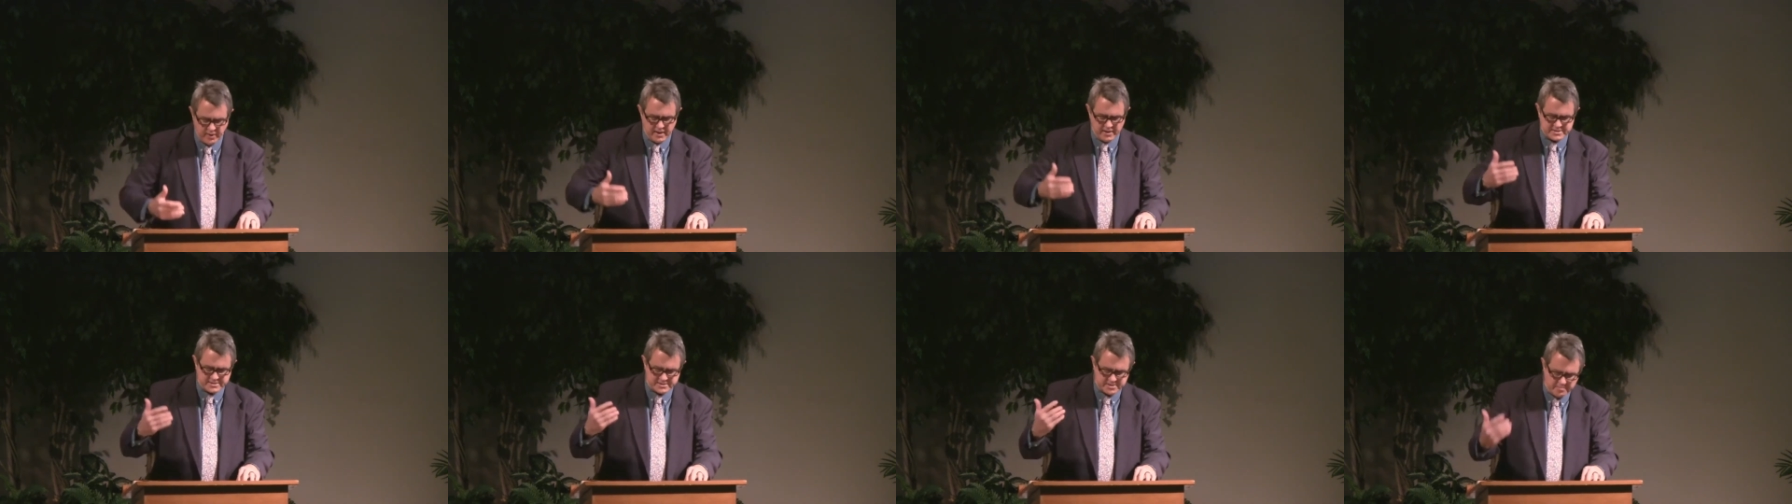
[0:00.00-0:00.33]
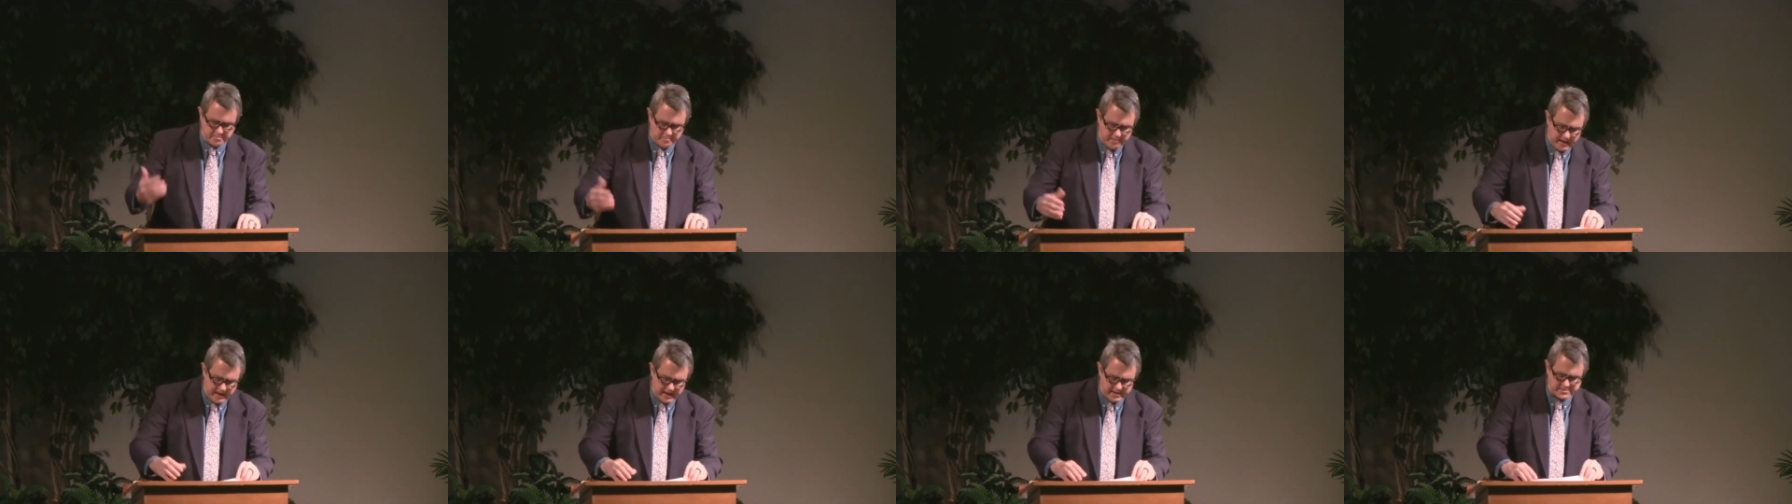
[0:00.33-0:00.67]

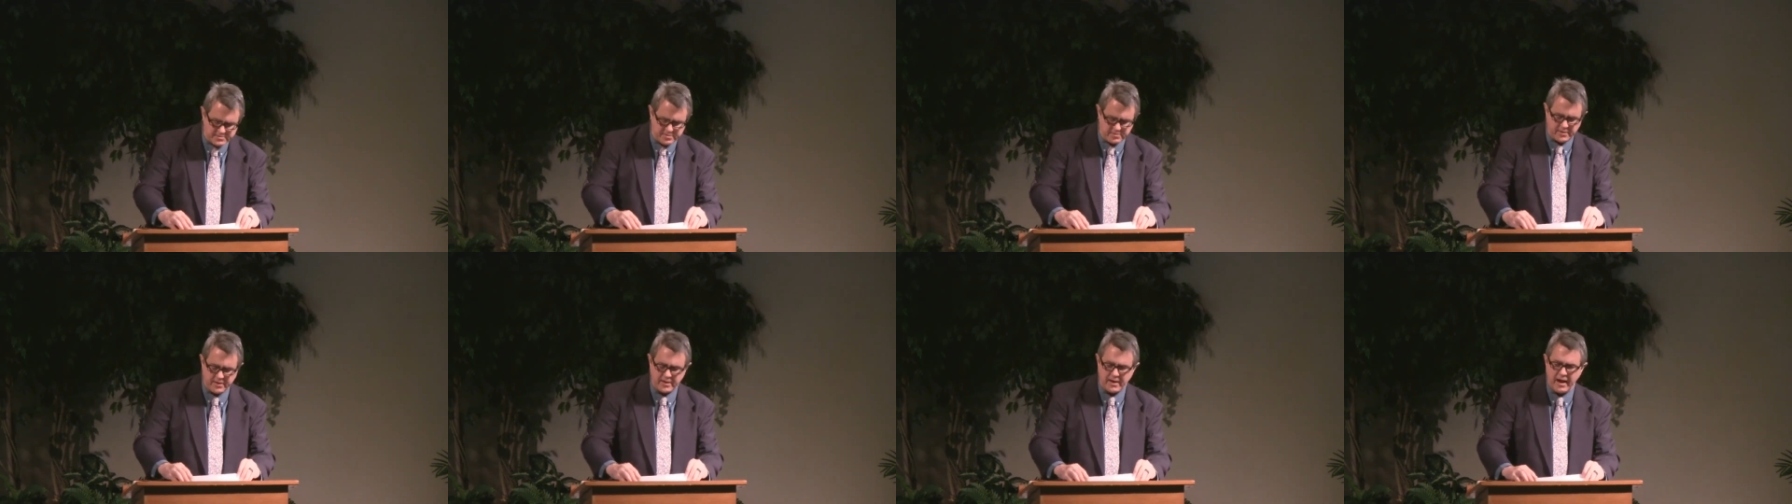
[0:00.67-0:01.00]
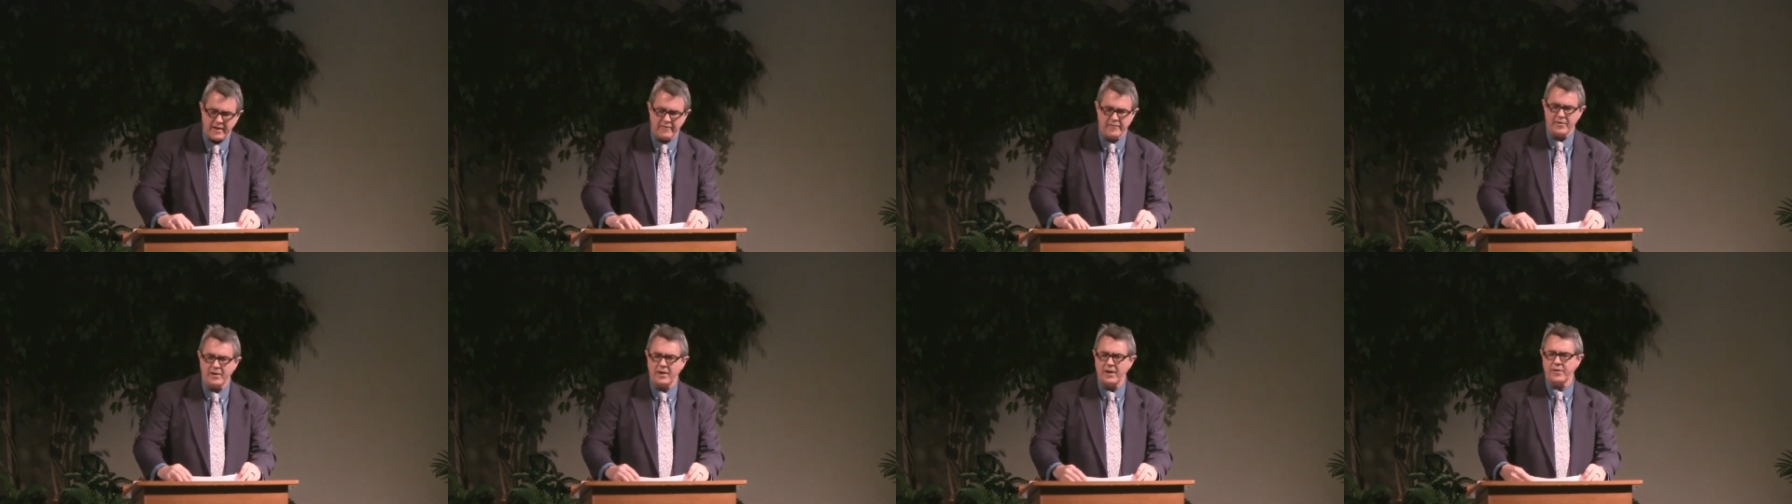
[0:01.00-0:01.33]
submit to the
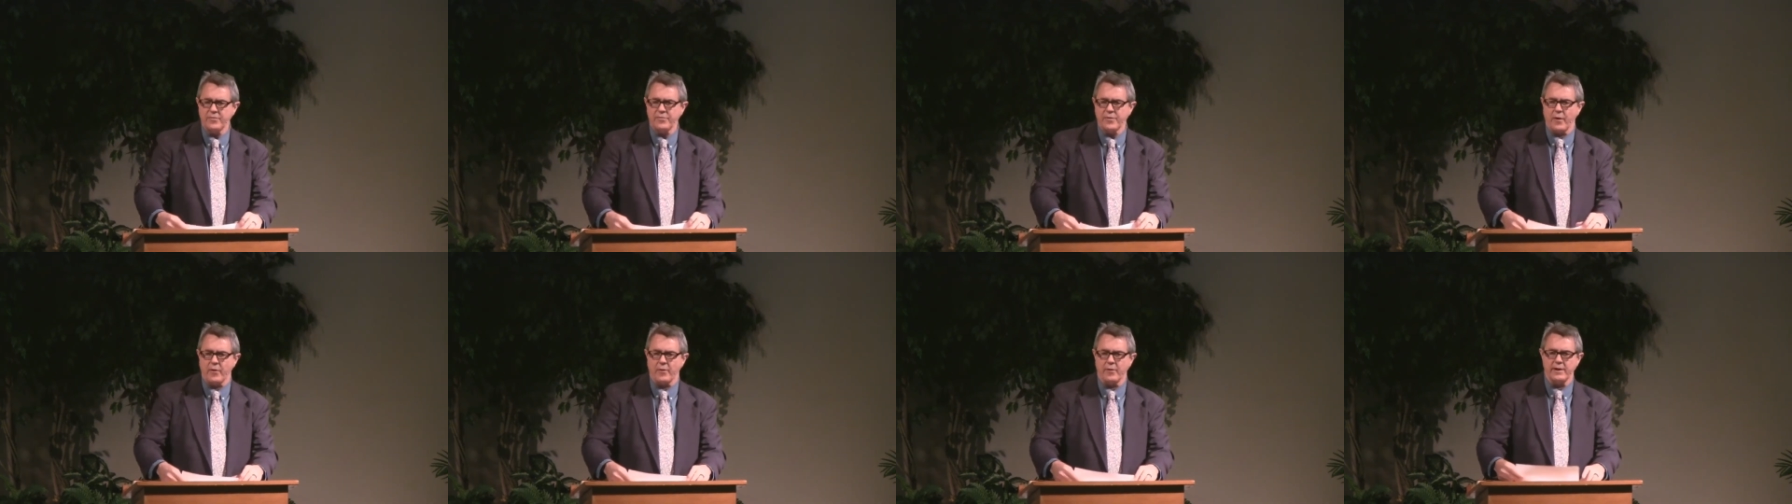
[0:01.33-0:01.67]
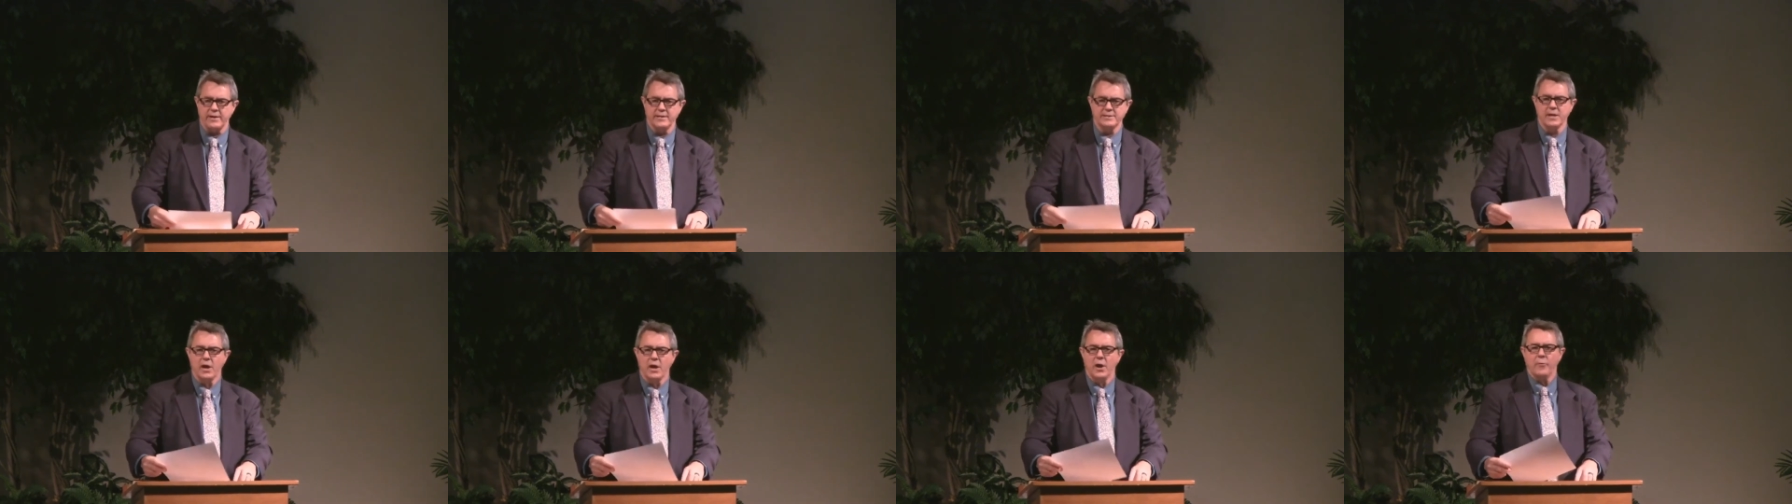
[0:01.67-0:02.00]
governing
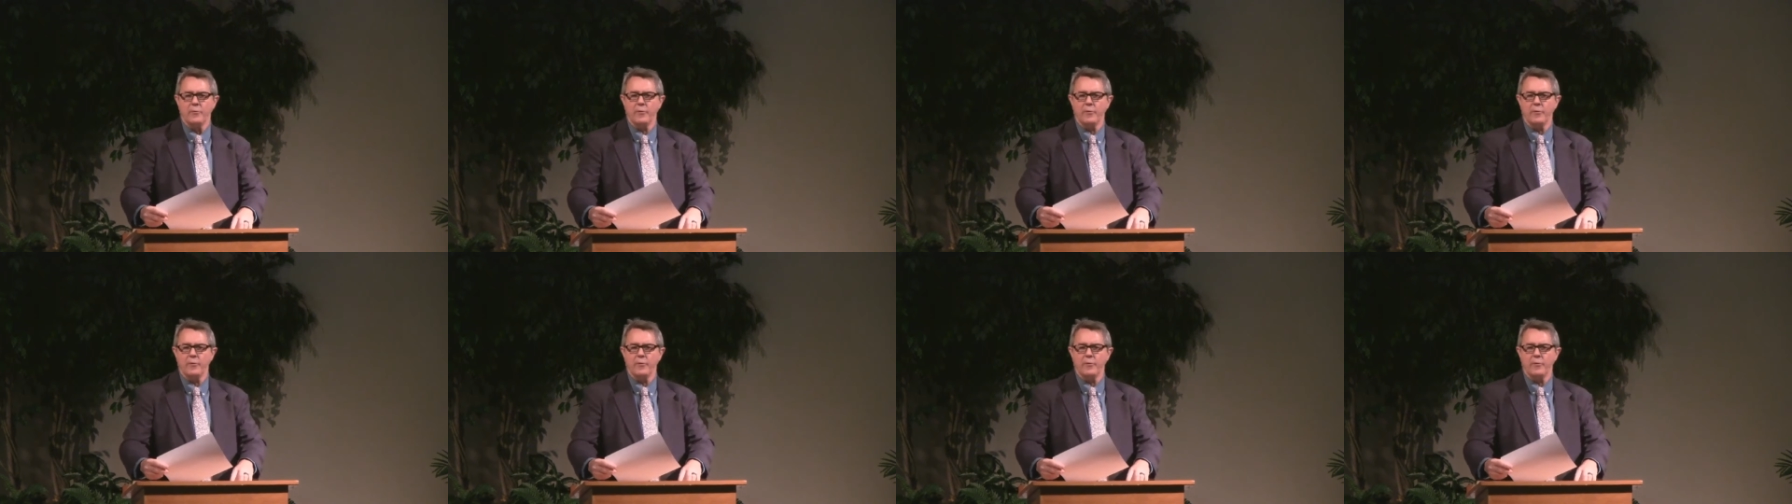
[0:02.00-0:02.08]
authorities